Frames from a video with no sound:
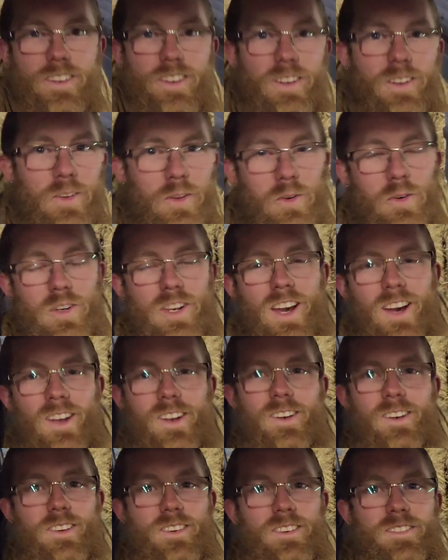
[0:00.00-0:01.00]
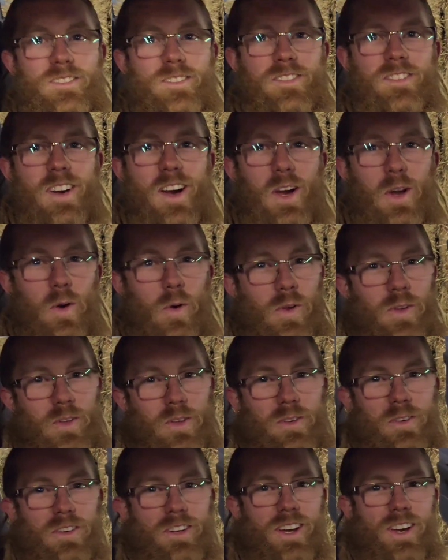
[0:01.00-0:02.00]
Do I look retarded? I always
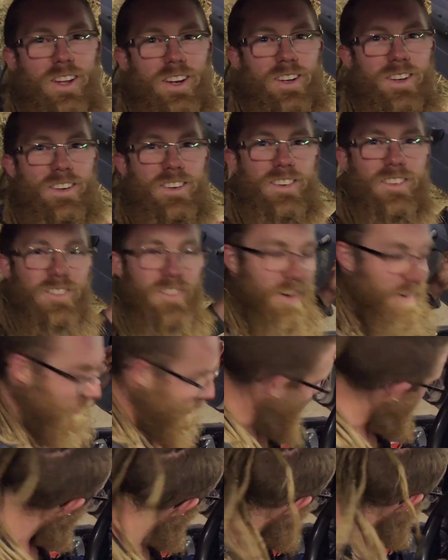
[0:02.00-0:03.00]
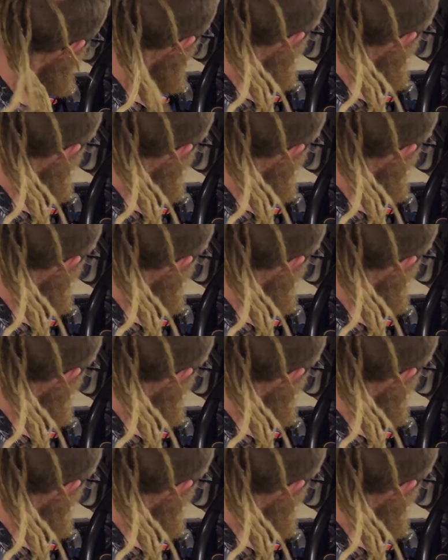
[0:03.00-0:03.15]
look retarded. What am I saying?